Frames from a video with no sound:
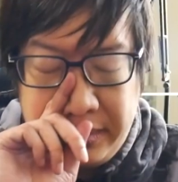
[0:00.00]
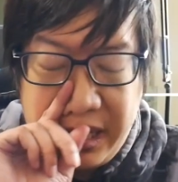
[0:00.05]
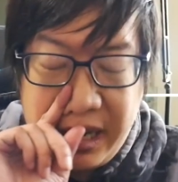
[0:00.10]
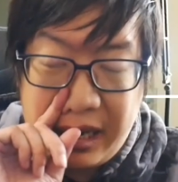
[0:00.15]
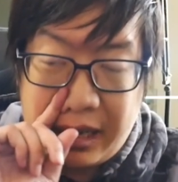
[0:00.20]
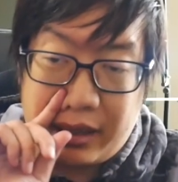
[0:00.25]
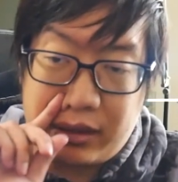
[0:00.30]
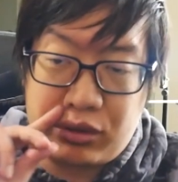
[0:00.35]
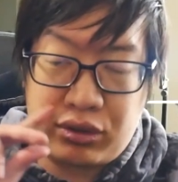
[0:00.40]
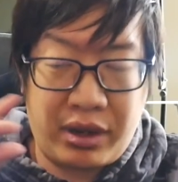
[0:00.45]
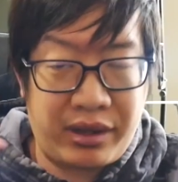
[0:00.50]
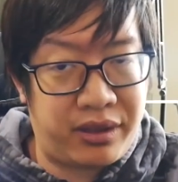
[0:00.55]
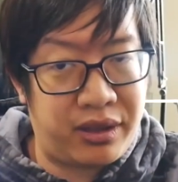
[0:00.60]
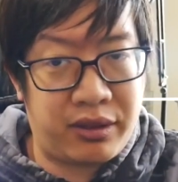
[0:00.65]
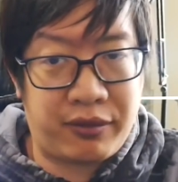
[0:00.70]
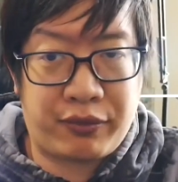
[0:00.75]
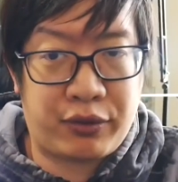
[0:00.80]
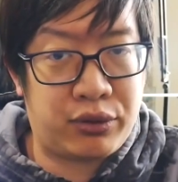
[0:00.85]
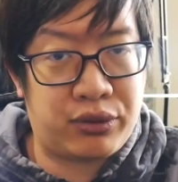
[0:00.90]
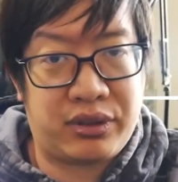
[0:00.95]
Yeah, so I think
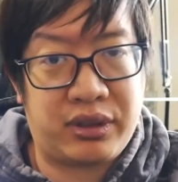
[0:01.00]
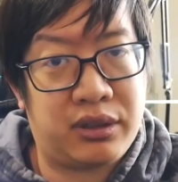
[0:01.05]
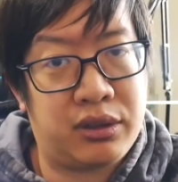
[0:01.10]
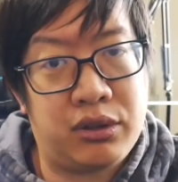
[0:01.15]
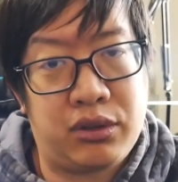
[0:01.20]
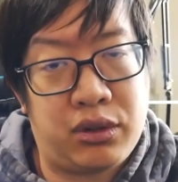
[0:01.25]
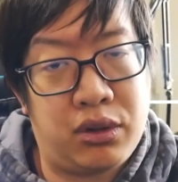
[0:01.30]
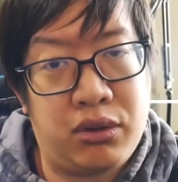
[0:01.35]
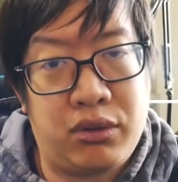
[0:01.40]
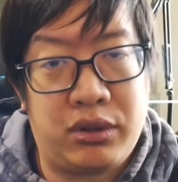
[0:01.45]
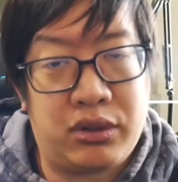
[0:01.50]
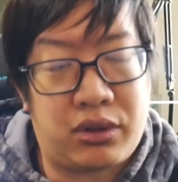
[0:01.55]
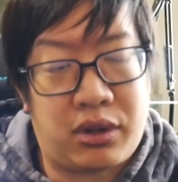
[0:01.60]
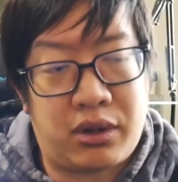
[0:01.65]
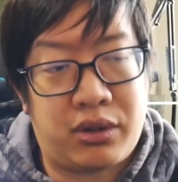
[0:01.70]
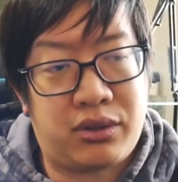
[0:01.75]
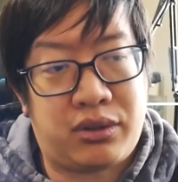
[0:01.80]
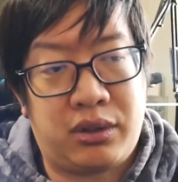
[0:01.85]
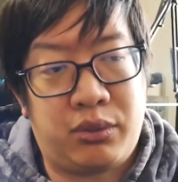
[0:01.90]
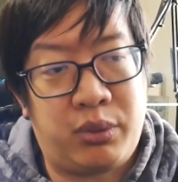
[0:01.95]
the first thing to do is,
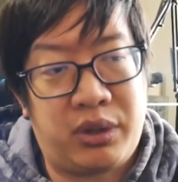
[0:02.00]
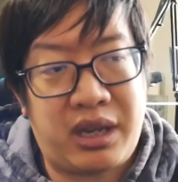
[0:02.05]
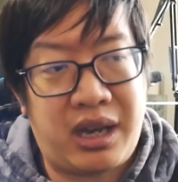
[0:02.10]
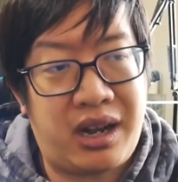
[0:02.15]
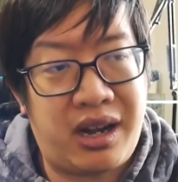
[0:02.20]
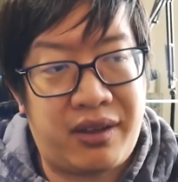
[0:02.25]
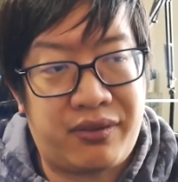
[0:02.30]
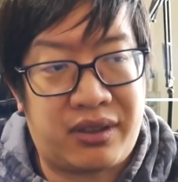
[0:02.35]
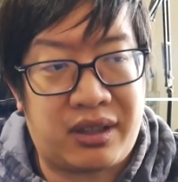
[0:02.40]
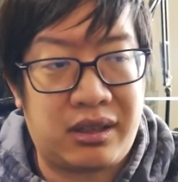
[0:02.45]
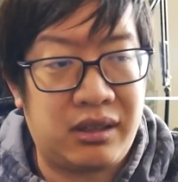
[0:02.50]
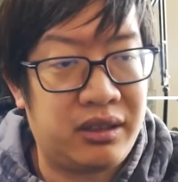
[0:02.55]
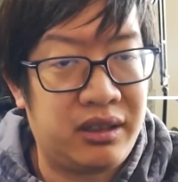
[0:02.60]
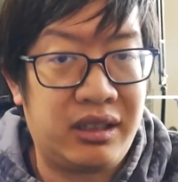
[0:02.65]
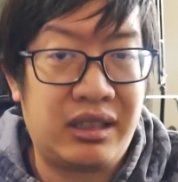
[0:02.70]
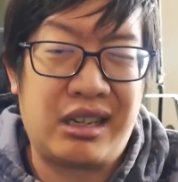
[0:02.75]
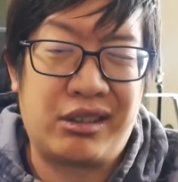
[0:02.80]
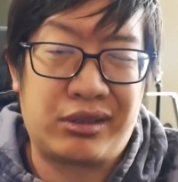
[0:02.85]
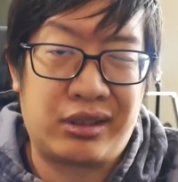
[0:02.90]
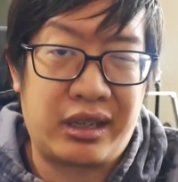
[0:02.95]
honestly, we kind of have to
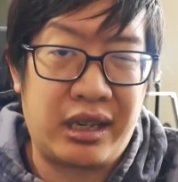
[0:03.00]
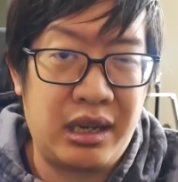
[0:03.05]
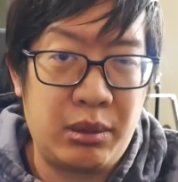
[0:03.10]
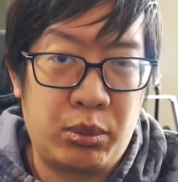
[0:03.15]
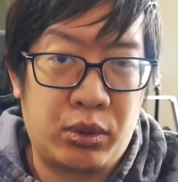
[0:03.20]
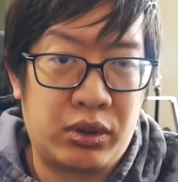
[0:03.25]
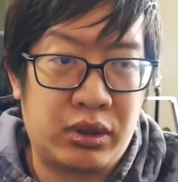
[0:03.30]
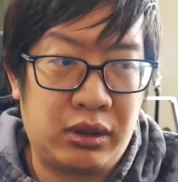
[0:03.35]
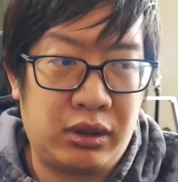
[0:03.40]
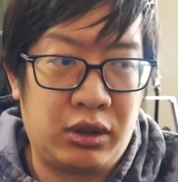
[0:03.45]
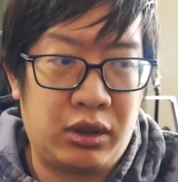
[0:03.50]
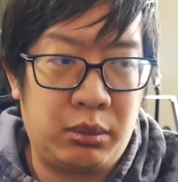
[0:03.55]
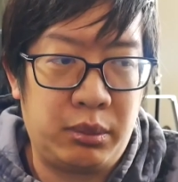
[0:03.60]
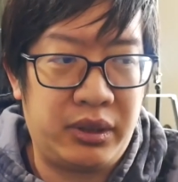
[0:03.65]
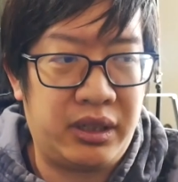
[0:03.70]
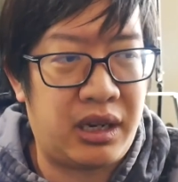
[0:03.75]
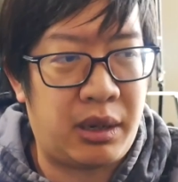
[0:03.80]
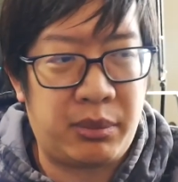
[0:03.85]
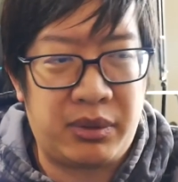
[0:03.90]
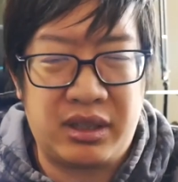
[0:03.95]
clean out the keyboard a little
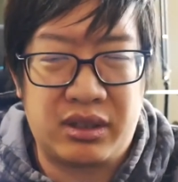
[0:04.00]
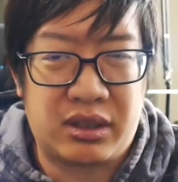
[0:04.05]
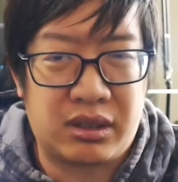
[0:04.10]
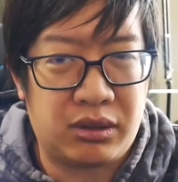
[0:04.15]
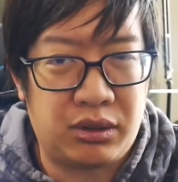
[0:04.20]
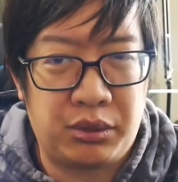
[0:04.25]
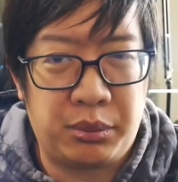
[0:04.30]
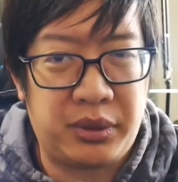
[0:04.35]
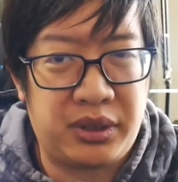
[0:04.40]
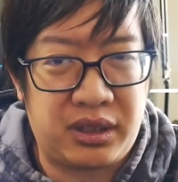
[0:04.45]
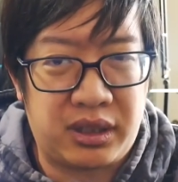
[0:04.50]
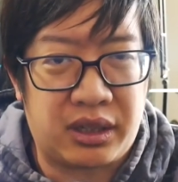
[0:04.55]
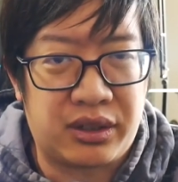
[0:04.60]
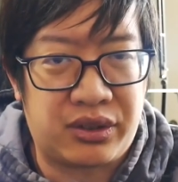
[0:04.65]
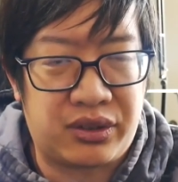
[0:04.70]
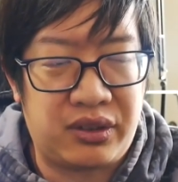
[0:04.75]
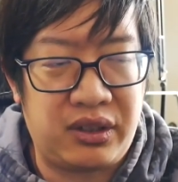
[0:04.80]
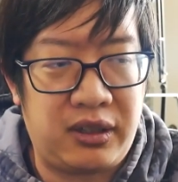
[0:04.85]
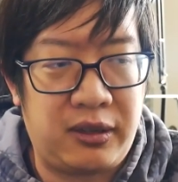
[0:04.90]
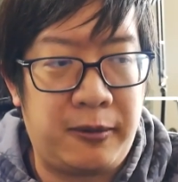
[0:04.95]
bit. I mean, it's a little bit
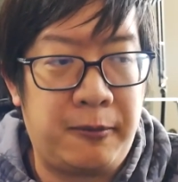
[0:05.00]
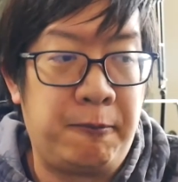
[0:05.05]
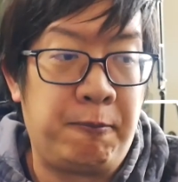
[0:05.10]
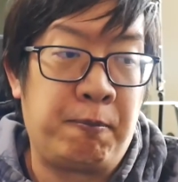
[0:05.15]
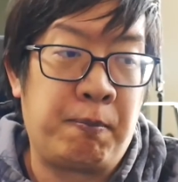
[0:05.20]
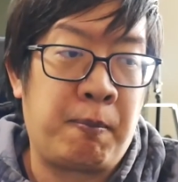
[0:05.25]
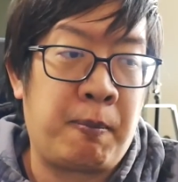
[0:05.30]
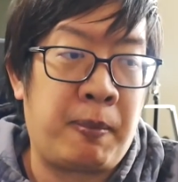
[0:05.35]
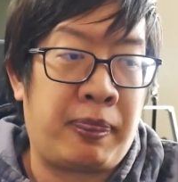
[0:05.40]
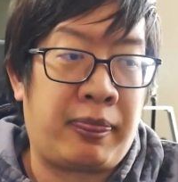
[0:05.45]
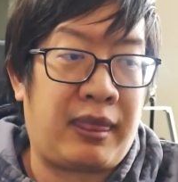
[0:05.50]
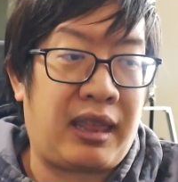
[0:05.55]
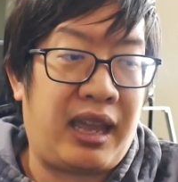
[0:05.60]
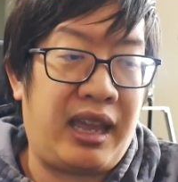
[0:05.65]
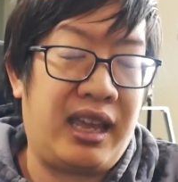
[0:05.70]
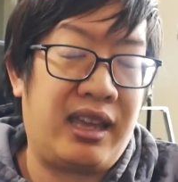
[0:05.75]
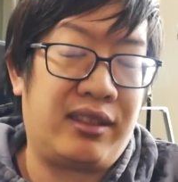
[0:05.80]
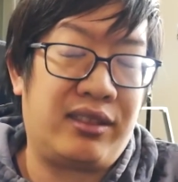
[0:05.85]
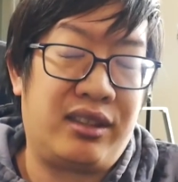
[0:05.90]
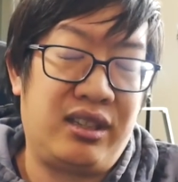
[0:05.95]
dusty,
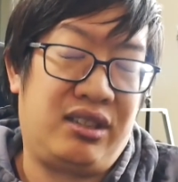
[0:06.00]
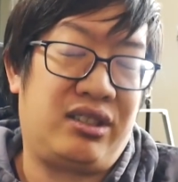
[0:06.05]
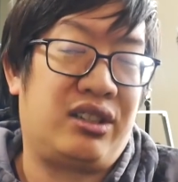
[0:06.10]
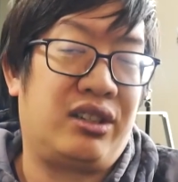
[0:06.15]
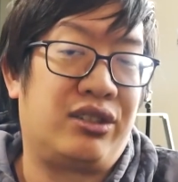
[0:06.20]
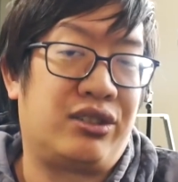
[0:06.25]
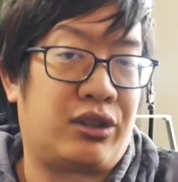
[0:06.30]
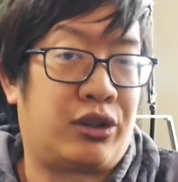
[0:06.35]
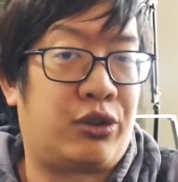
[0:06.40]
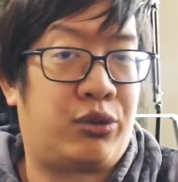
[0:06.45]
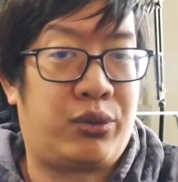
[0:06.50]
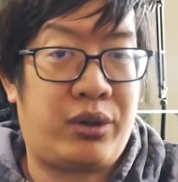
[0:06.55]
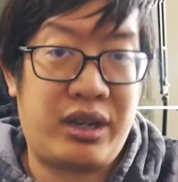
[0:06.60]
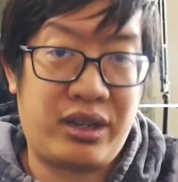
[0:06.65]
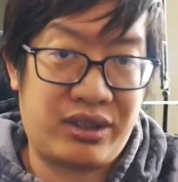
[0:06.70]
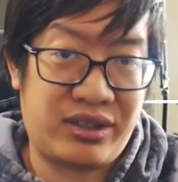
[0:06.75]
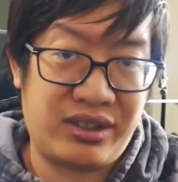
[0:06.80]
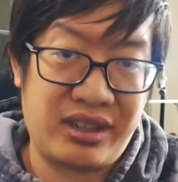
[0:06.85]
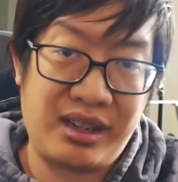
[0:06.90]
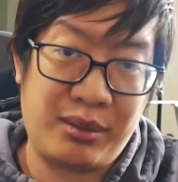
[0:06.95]
and this is a great
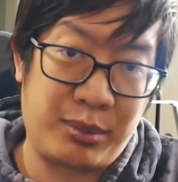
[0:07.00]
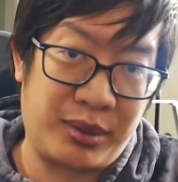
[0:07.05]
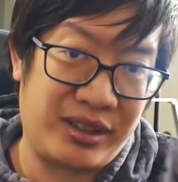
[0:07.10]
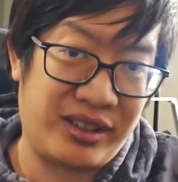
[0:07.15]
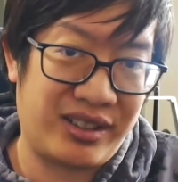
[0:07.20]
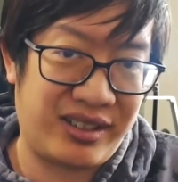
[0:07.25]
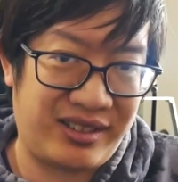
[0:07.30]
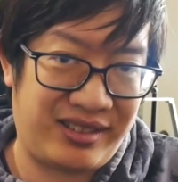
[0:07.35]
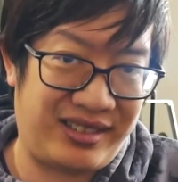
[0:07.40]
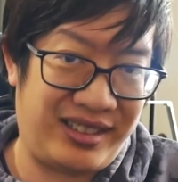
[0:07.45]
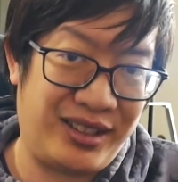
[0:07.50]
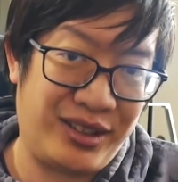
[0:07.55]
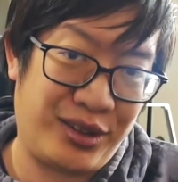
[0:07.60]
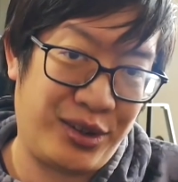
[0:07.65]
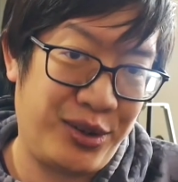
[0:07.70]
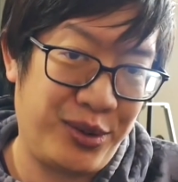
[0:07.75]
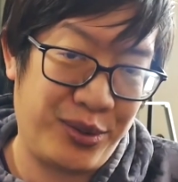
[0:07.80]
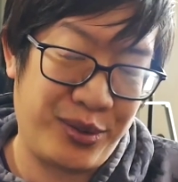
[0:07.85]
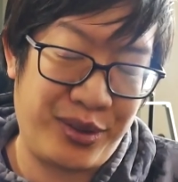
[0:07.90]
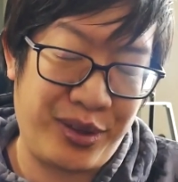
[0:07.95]
segment
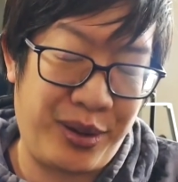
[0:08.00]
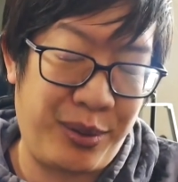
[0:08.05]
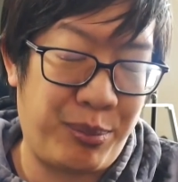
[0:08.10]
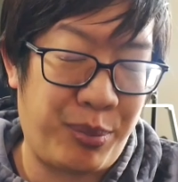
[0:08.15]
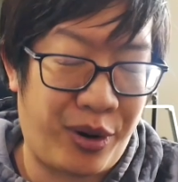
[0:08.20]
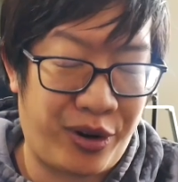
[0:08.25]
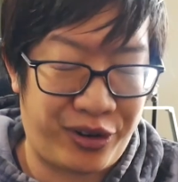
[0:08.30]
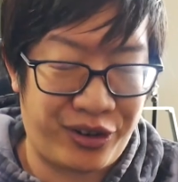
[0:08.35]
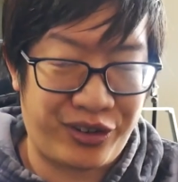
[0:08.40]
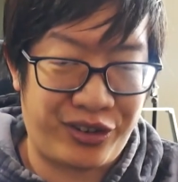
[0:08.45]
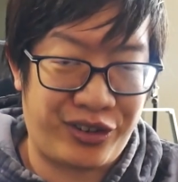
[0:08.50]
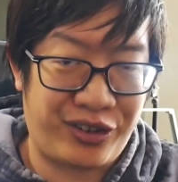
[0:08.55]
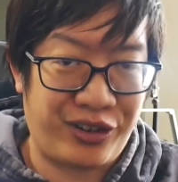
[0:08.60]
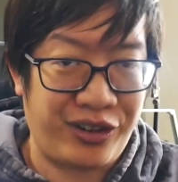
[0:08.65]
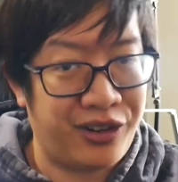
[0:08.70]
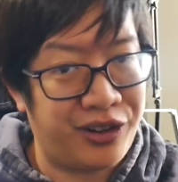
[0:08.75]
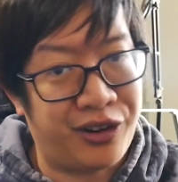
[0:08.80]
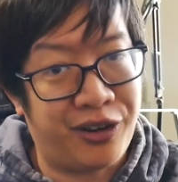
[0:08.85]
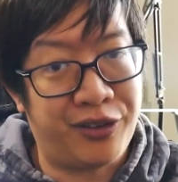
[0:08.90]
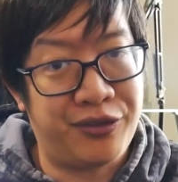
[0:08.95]
into the partner
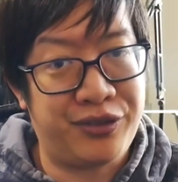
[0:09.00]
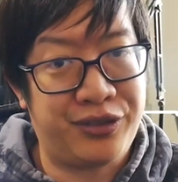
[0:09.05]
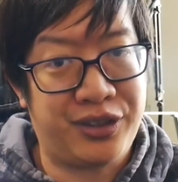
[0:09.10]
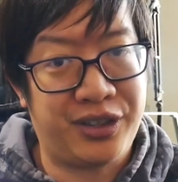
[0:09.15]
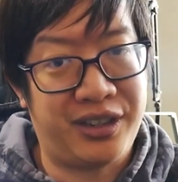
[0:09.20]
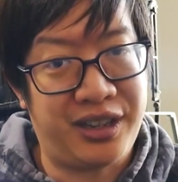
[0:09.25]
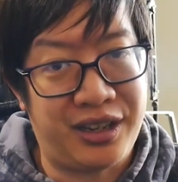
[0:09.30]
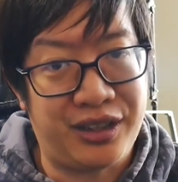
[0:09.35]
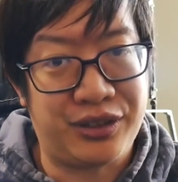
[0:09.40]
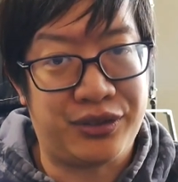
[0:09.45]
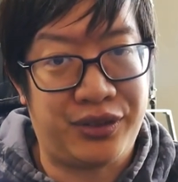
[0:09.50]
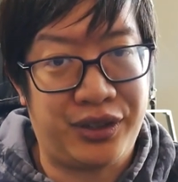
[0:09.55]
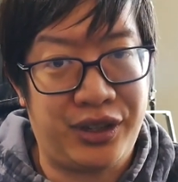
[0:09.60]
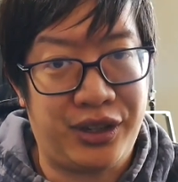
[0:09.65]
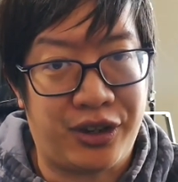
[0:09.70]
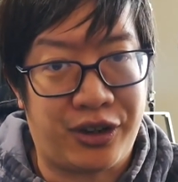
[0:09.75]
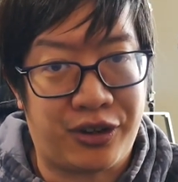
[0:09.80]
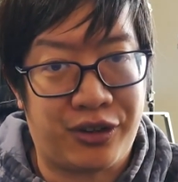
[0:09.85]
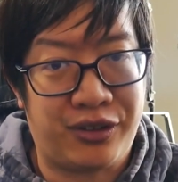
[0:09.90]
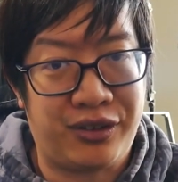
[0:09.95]
of today's
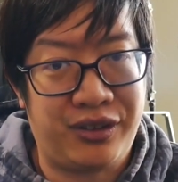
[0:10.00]
video.